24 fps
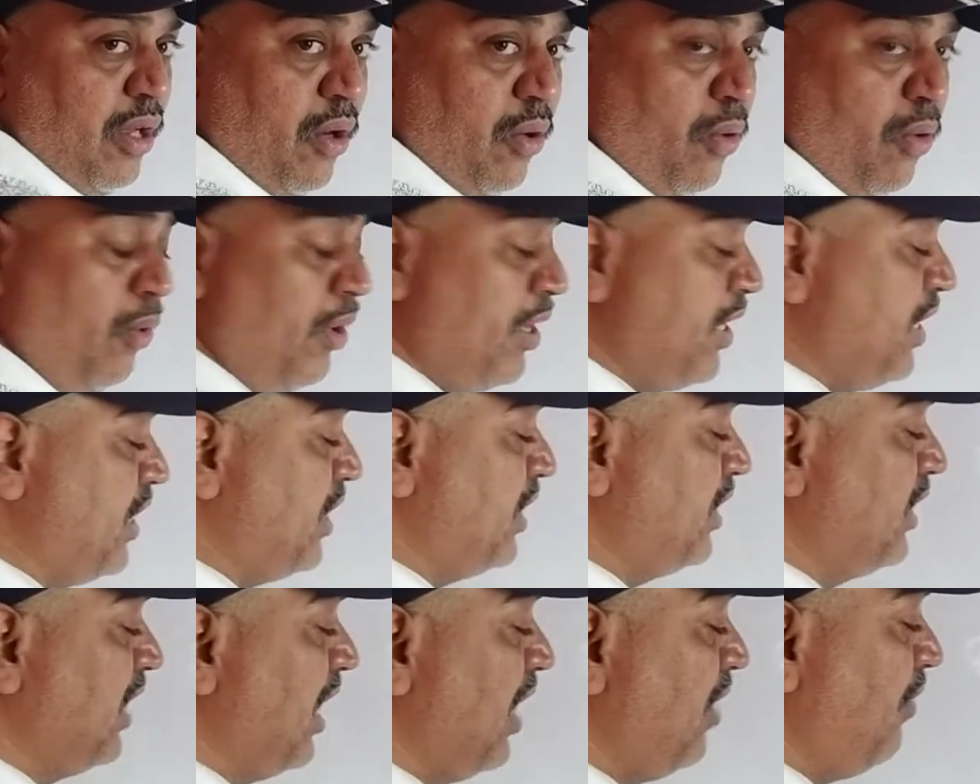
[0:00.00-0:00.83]

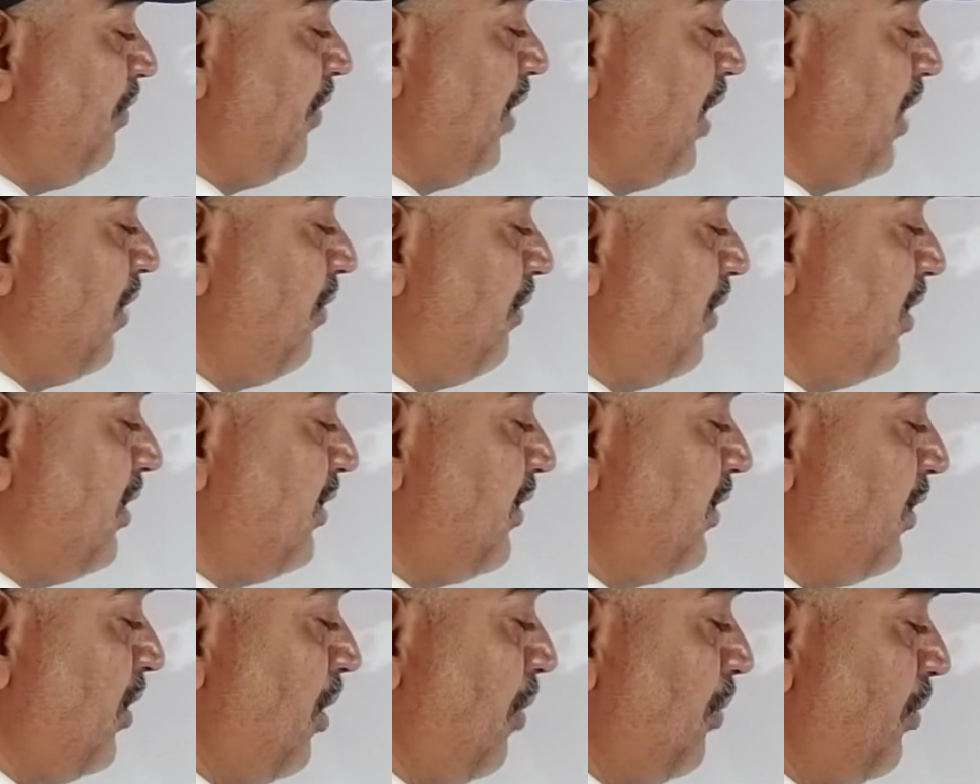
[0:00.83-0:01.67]
original
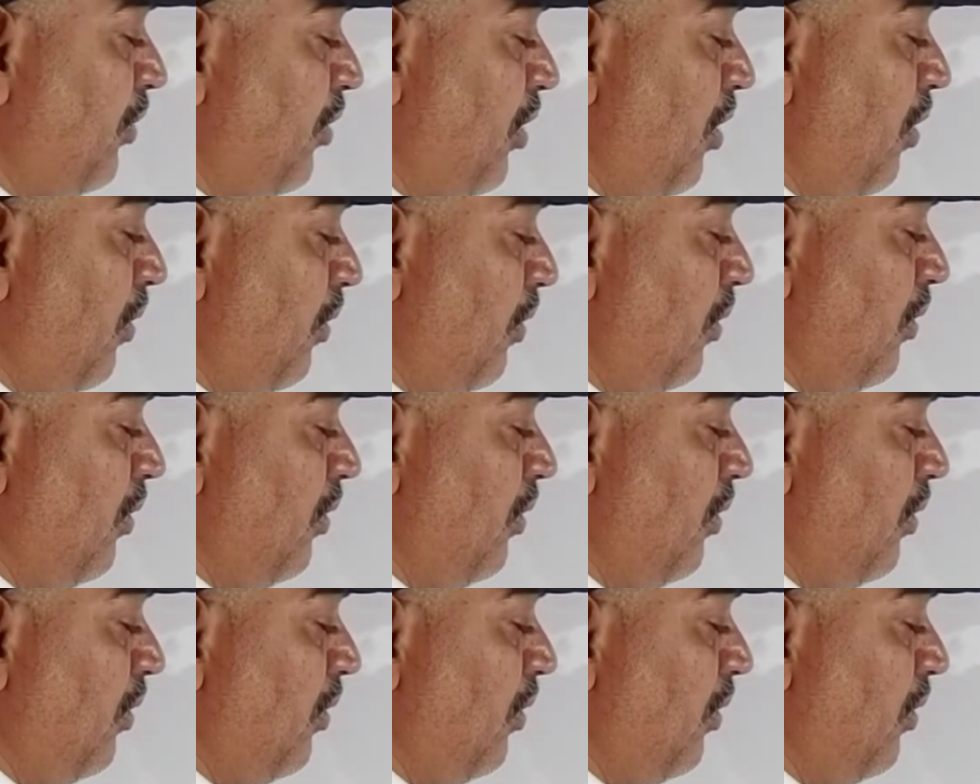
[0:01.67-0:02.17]
frequency of sound.